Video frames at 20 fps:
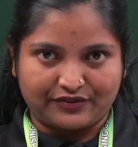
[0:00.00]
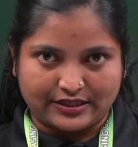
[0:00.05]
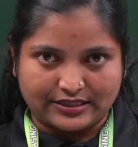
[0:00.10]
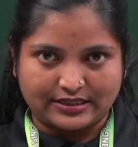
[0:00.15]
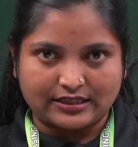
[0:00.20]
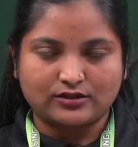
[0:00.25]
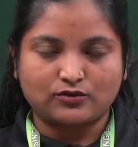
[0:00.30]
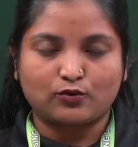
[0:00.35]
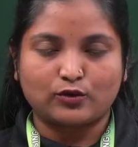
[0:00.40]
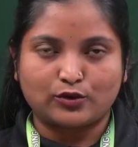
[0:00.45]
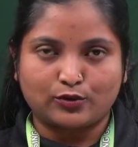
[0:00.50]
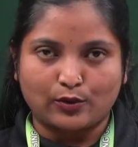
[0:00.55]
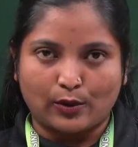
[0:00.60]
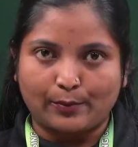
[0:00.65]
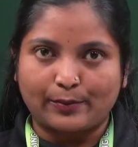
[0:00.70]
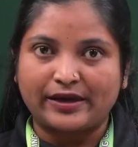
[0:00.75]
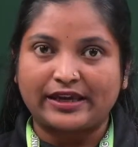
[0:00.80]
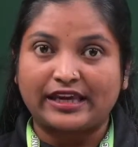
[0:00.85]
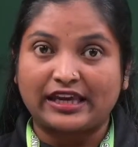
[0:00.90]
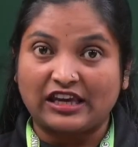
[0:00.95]
which will be
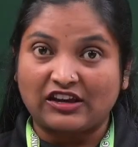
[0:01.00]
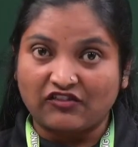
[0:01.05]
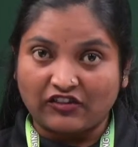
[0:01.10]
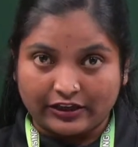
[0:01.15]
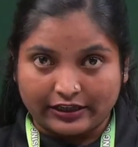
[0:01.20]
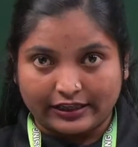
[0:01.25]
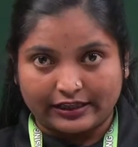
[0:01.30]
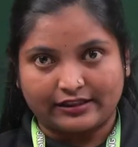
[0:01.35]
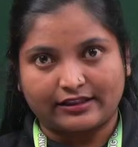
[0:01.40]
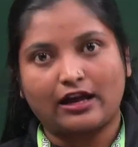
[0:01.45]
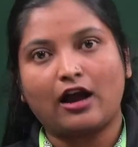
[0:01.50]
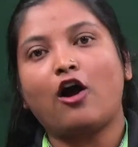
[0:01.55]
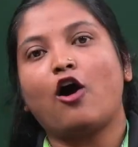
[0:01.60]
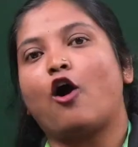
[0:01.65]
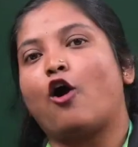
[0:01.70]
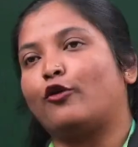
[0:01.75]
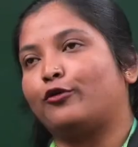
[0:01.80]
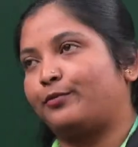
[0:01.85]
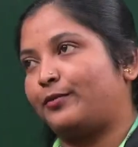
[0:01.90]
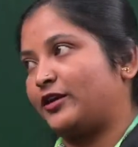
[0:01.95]
given in the
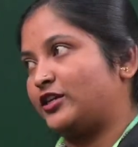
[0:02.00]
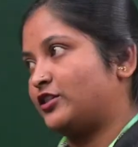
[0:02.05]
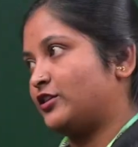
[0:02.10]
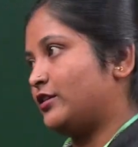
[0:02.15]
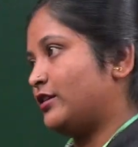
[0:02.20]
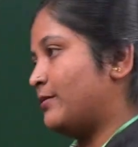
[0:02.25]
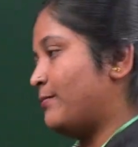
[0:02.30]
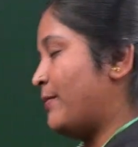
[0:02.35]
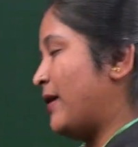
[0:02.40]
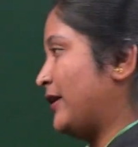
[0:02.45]
outpatient department.